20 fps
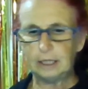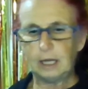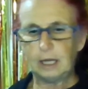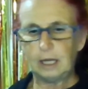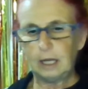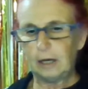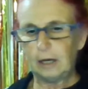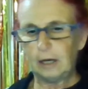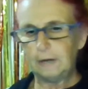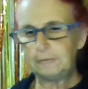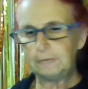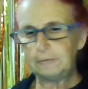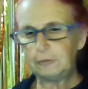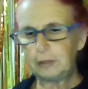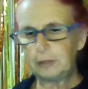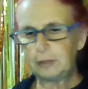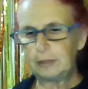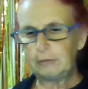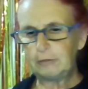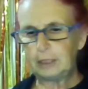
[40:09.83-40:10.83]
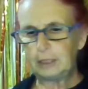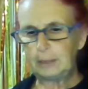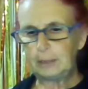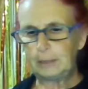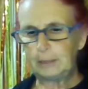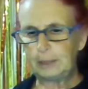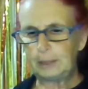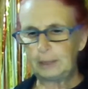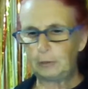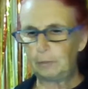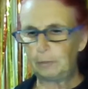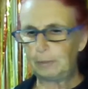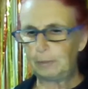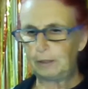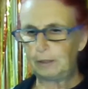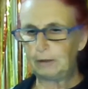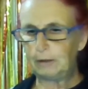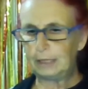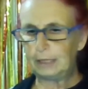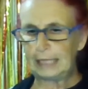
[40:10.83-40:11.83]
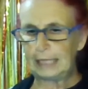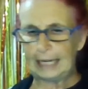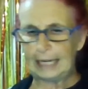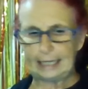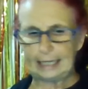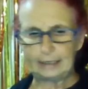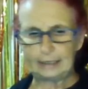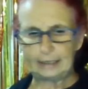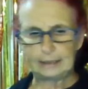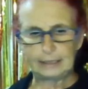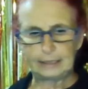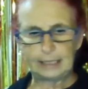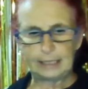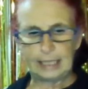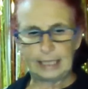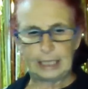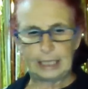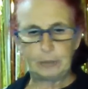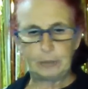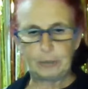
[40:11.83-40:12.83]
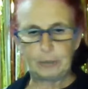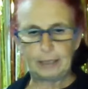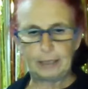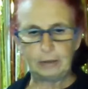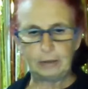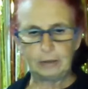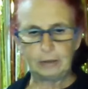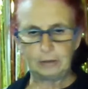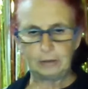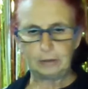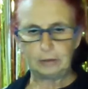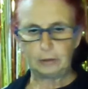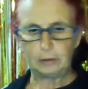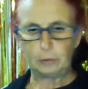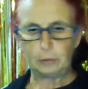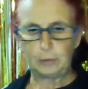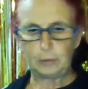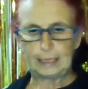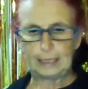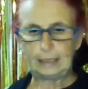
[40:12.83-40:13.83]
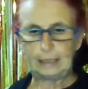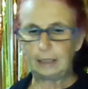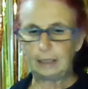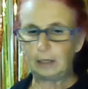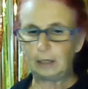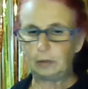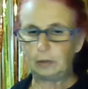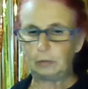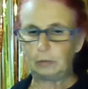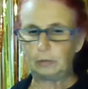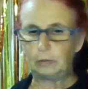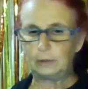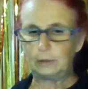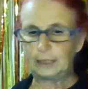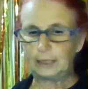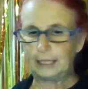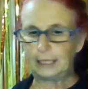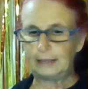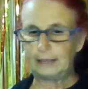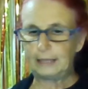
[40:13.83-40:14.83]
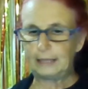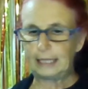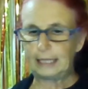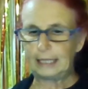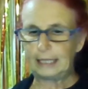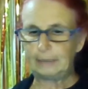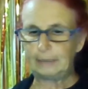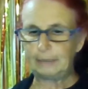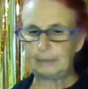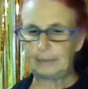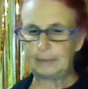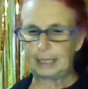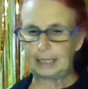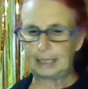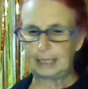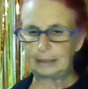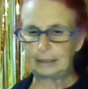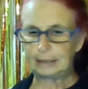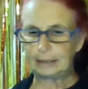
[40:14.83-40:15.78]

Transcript: After I rebuilt both legs, he went on to win gold in the Olympics